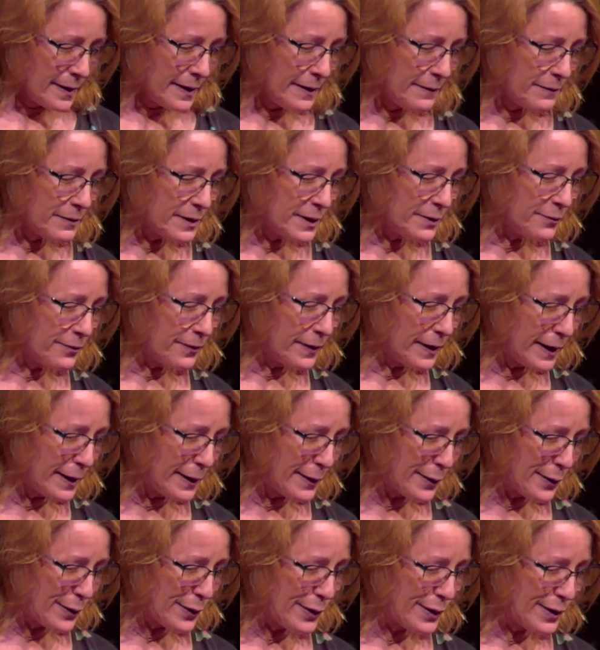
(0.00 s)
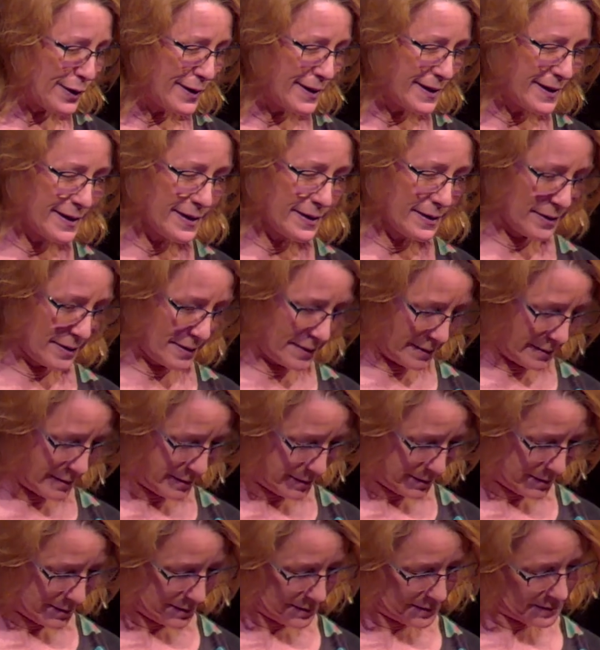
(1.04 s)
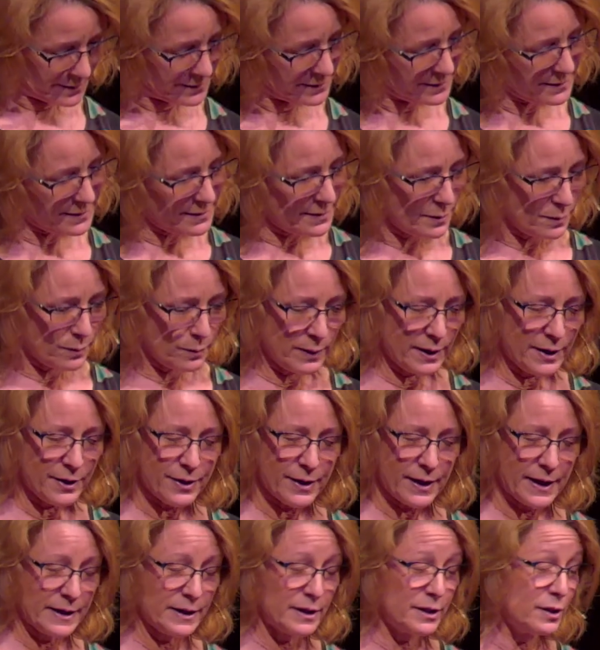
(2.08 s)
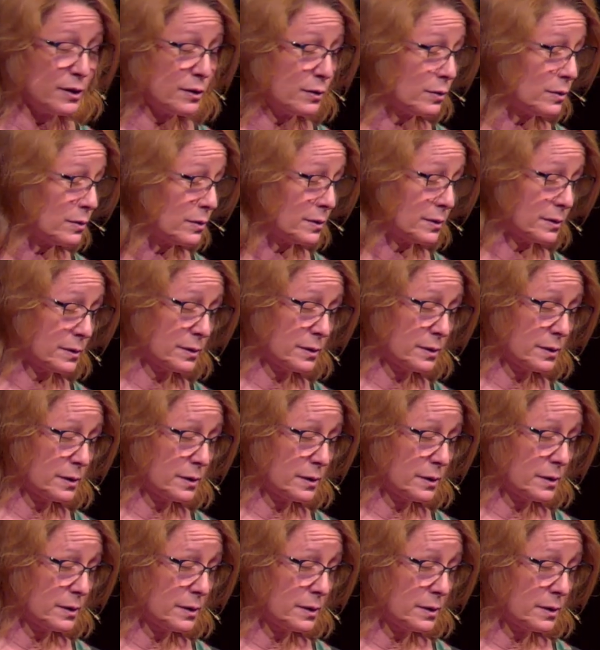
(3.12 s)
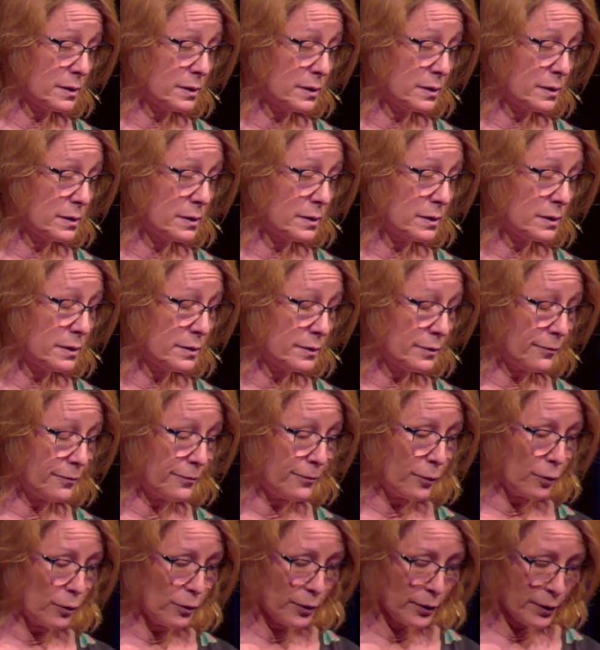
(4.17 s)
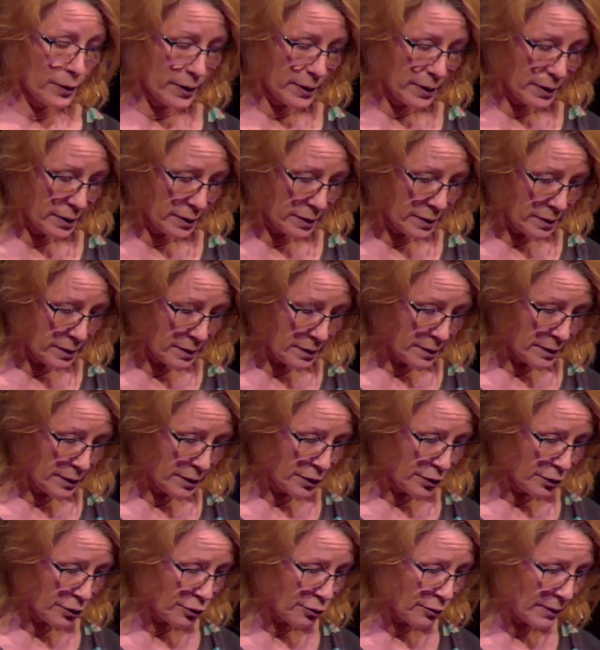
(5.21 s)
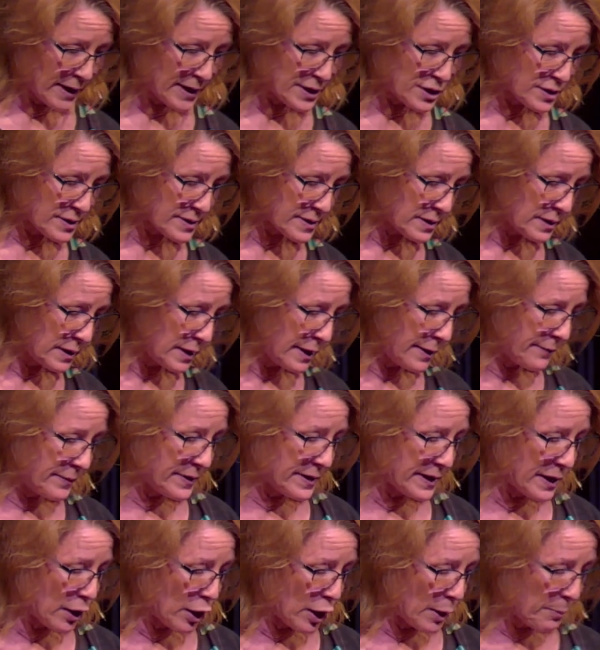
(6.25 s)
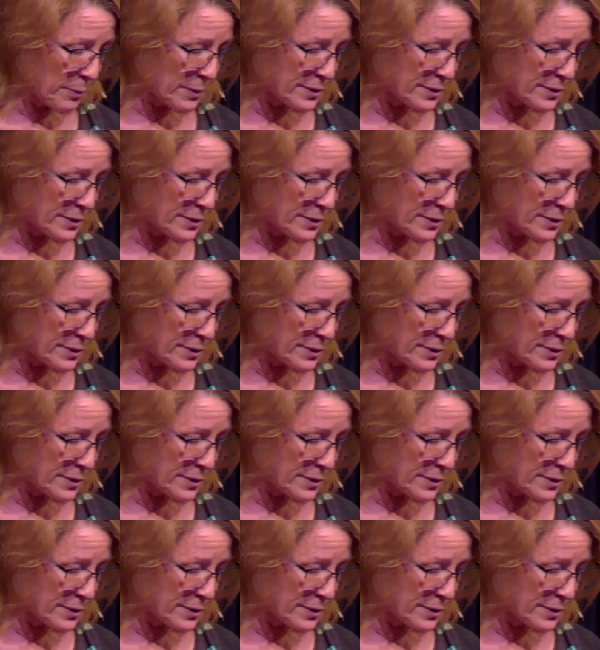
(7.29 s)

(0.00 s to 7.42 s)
Heavenly Father, we thank you for your gracious love and the